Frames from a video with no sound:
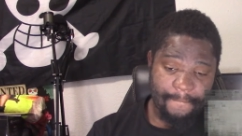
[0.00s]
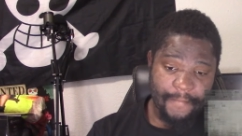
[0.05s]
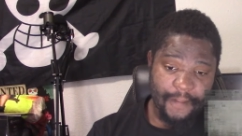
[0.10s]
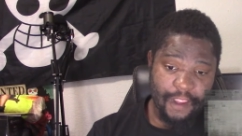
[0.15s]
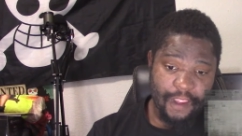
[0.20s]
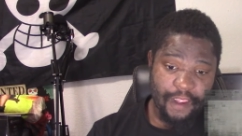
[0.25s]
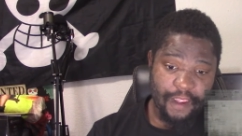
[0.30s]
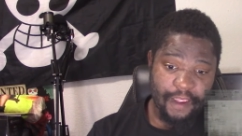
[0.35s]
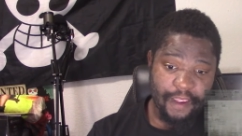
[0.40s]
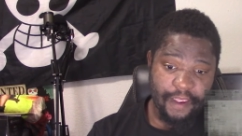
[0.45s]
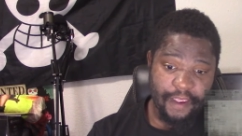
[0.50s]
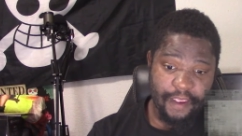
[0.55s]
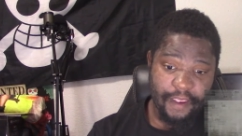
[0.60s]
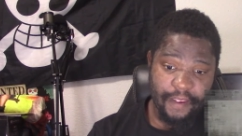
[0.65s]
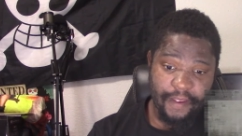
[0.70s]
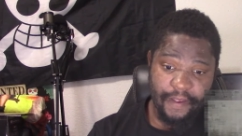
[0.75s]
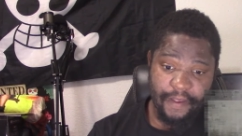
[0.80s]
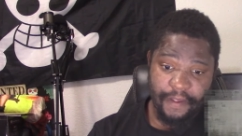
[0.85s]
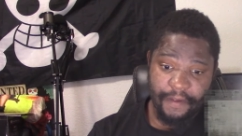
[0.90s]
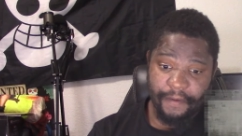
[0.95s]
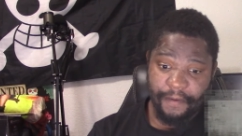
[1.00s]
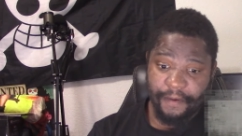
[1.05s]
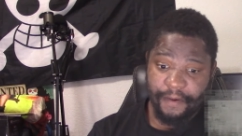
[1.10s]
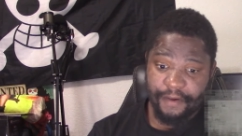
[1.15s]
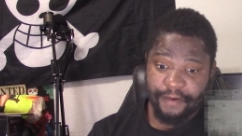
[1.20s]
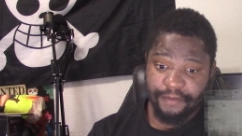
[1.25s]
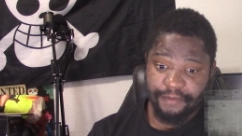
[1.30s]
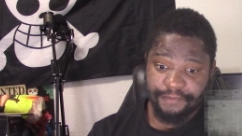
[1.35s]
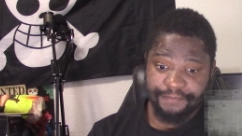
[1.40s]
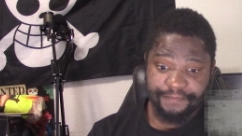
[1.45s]
As for you,
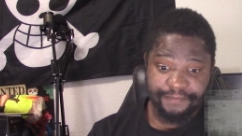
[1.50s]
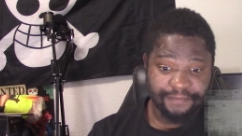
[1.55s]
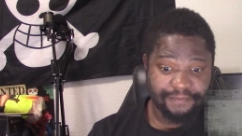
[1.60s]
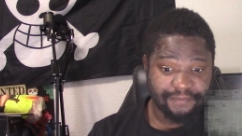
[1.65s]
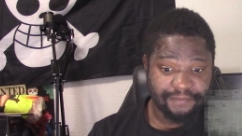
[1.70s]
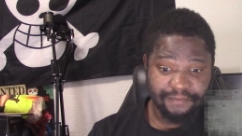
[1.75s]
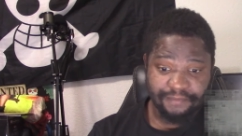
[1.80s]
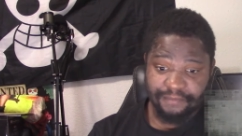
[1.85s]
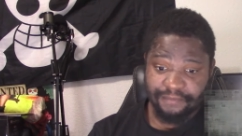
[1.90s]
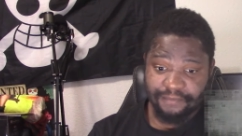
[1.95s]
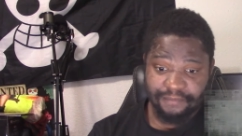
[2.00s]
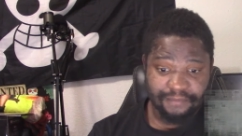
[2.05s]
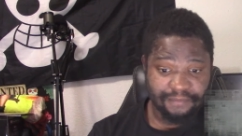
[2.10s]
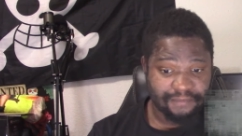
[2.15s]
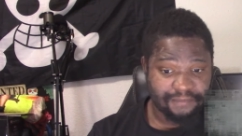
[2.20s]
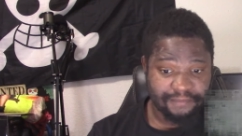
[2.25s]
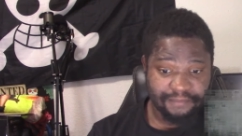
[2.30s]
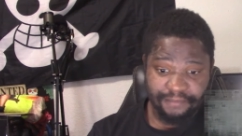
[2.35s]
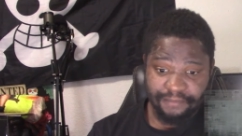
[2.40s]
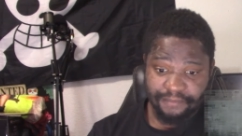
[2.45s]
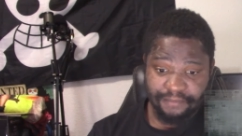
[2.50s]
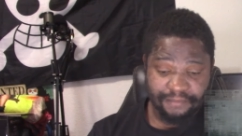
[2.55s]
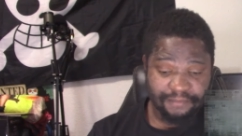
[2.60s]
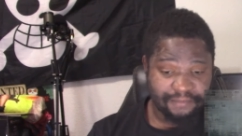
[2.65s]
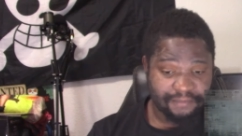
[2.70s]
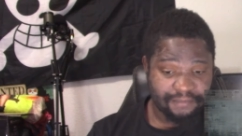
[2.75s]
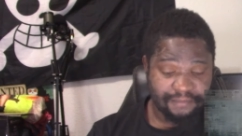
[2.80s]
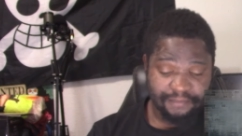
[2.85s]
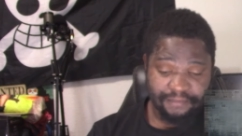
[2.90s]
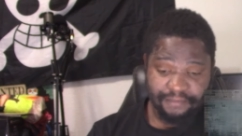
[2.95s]
you all need to
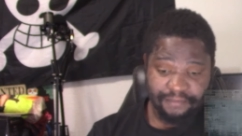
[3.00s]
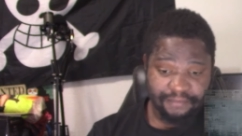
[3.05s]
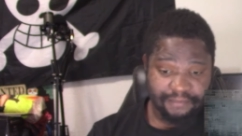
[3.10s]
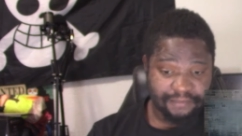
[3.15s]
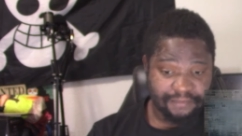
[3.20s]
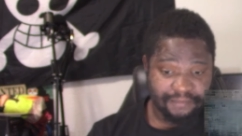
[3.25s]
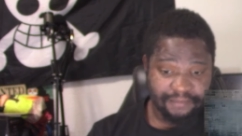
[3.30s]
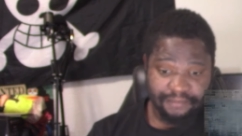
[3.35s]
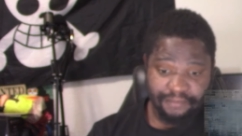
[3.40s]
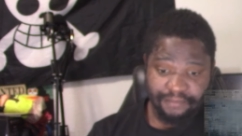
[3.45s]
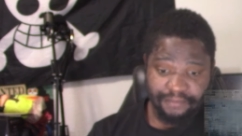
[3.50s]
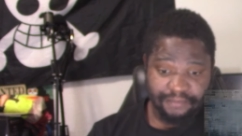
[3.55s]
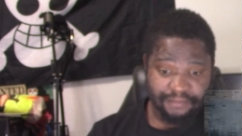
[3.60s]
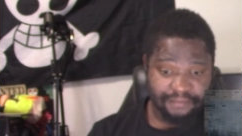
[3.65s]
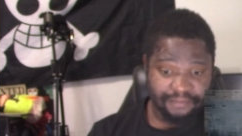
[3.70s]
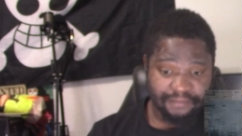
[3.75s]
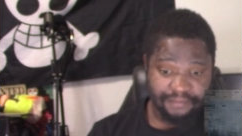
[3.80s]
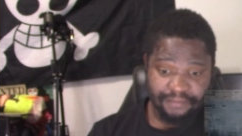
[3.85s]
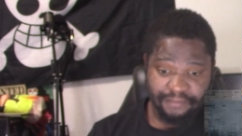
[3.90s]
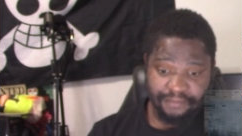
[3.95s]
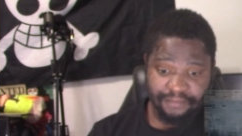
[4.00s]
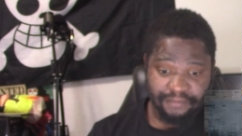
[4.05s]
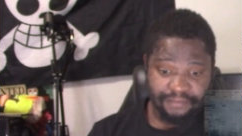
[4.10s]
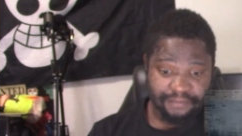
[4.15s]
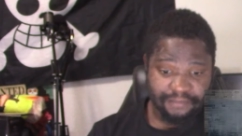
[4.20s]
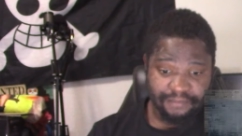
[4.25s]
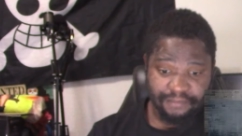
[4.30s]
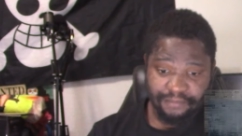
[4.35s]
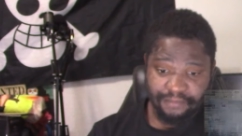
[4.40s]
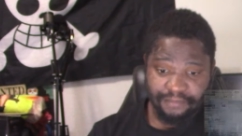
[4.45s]
be rendered to pure white.
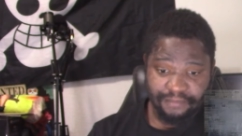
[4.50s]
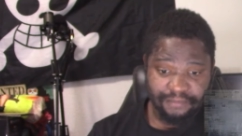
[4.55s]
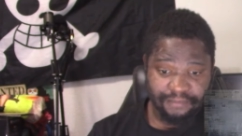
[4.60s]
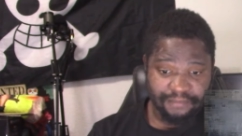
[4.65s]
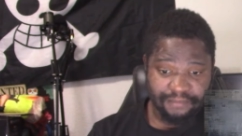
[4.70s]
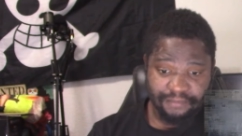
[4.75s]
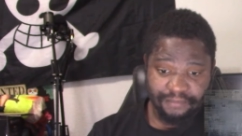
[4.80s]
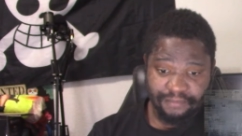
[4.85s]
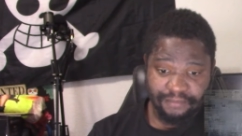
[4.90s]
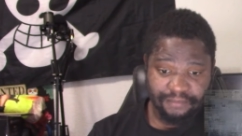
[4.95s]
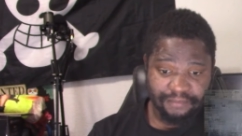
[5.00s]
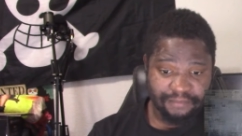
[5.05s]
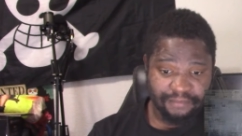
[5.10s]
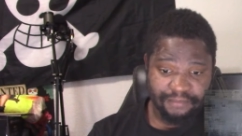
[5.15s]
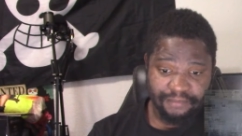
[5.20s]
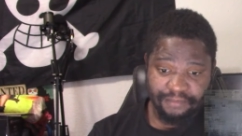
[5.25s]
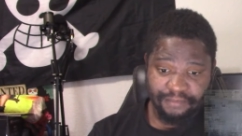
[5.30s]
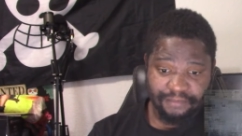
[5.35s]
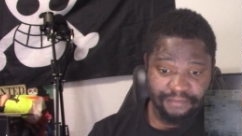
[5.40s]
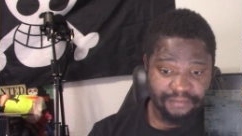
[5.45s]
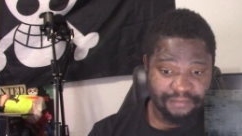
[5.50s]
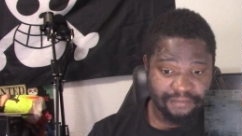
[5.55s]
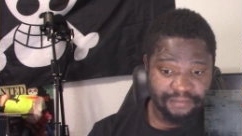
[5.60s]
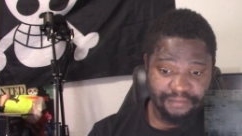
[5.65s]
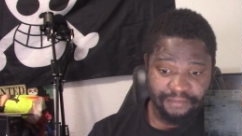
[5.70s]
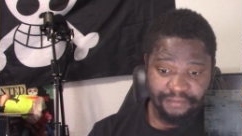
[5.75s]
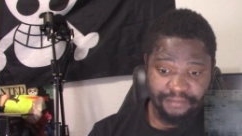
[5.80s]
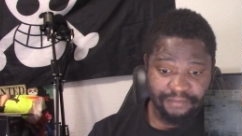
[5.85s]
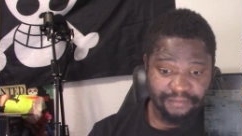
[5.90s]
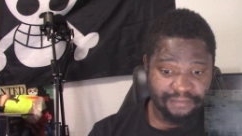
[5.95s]
Afterwards, you will
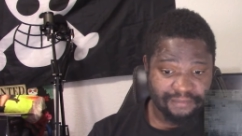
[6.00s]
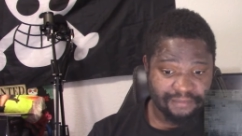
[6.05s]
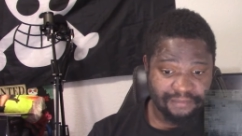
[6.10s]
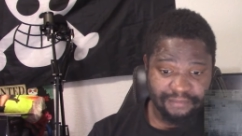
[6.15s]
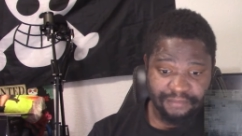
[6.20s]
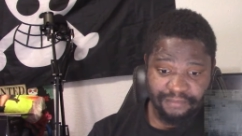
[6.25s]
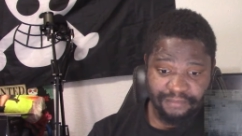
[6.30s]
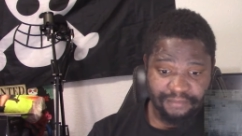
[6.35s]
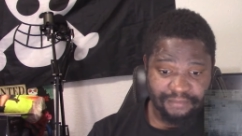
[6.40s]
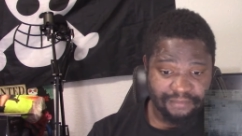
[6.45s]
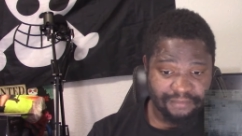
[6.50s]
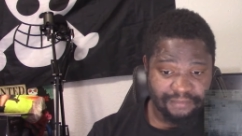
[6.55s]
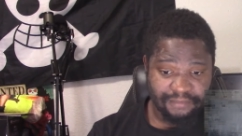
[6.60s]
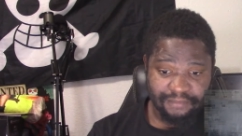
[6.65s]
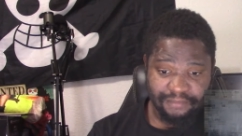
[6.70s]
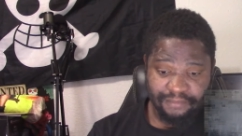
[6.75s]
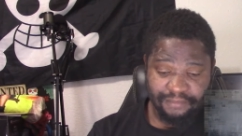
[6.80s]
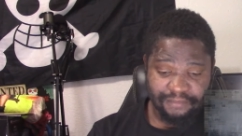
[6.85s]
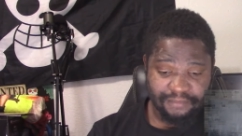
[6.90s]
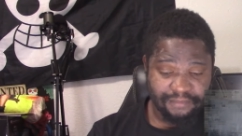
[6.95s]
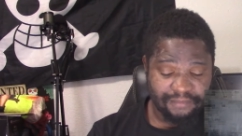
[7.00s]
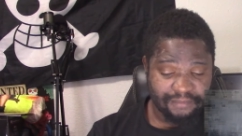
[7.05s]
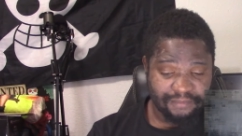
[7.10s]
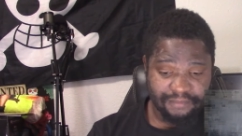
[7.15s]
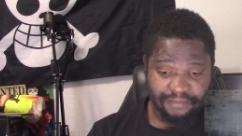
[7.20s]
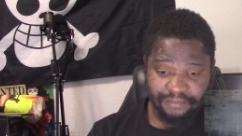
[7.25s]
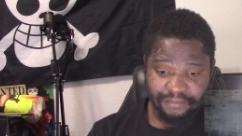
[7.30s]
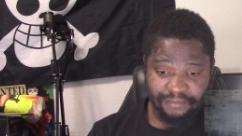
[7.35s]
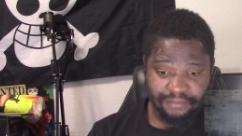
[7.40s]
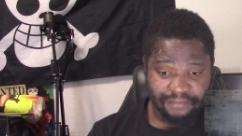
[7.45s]
become my newest loyal
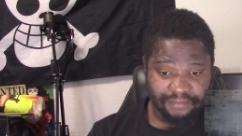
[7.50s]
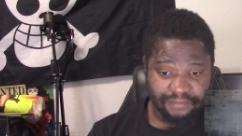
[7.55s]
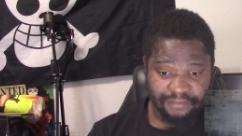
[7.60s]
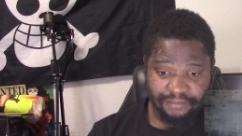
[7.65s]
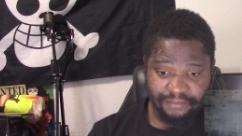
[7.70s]
servants.